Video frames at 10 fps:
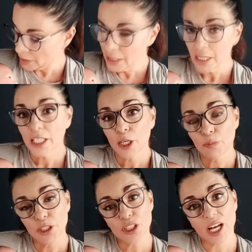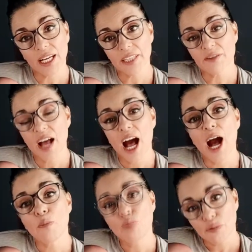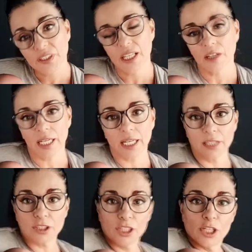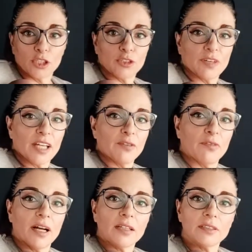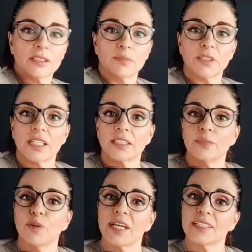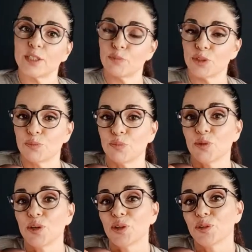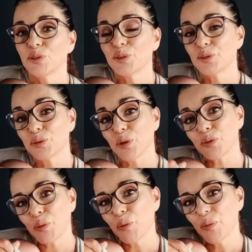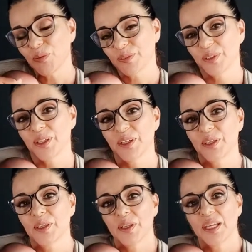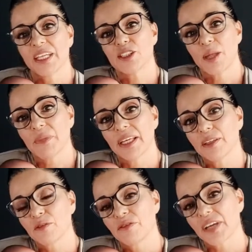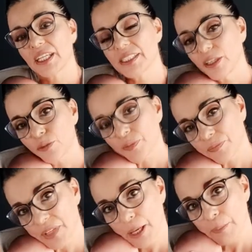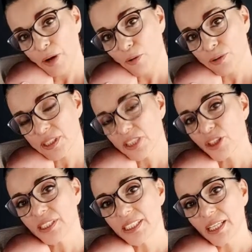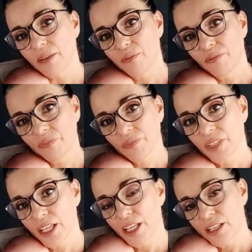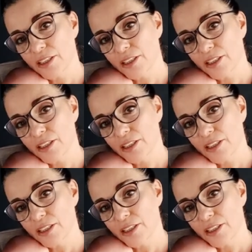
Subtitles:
And then I can finalize the adjustment. I'm going to check if there's a little bit of fabric left. and bring it to the rings. On the other hand, if I pull without